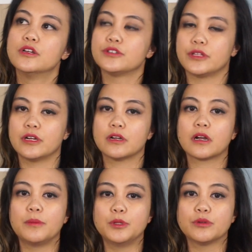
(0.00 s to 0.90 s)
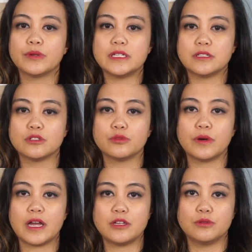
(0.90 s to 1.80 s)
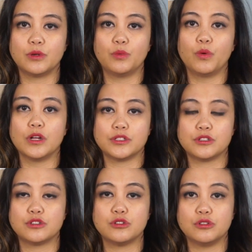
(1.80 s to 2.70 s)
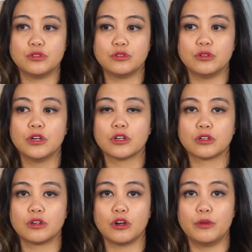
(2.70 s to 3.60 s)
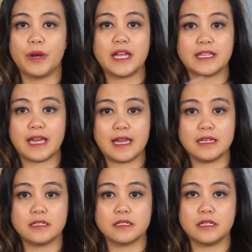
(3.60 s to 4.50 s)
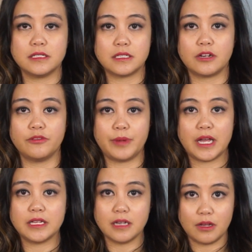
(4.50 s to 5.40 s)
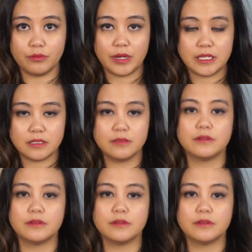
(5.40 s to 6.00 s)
So there are a couple of reasons why you would want to go by gauge instead of by yarn weight,